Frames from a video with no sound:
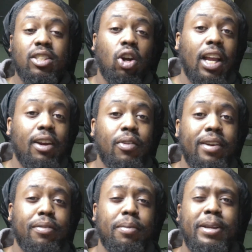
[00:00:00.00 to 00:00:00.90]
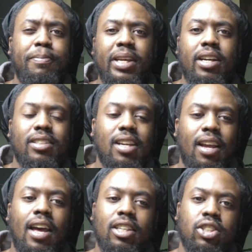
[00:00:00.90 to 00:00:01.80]
all I read from it because I
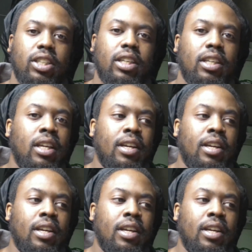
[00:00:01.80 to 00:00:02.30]
actually